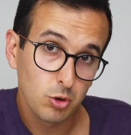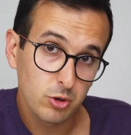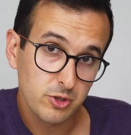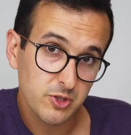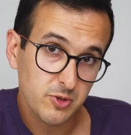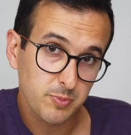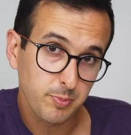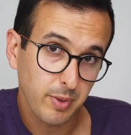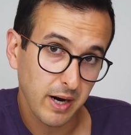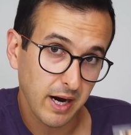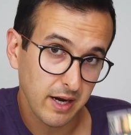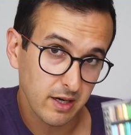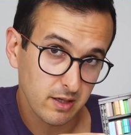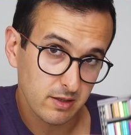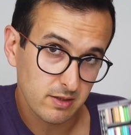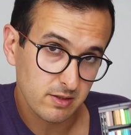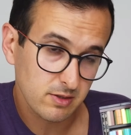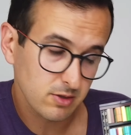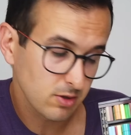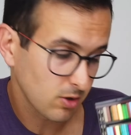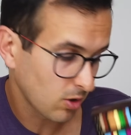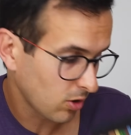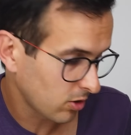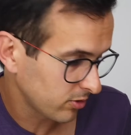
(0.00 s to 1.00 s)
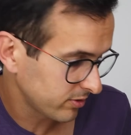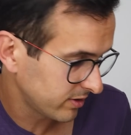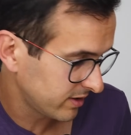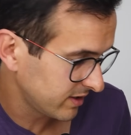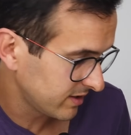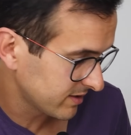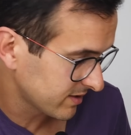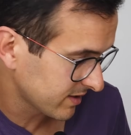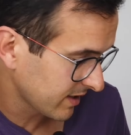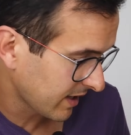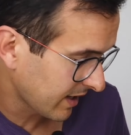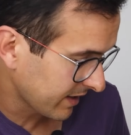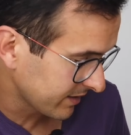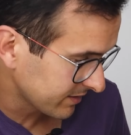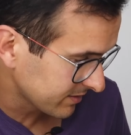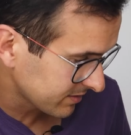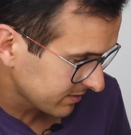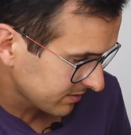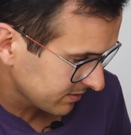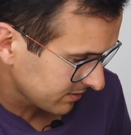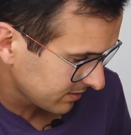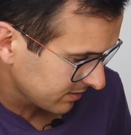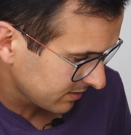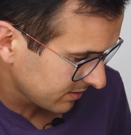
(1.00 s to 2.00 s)
book spines on these
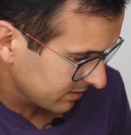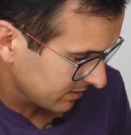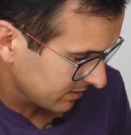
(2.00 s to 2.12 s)
guys.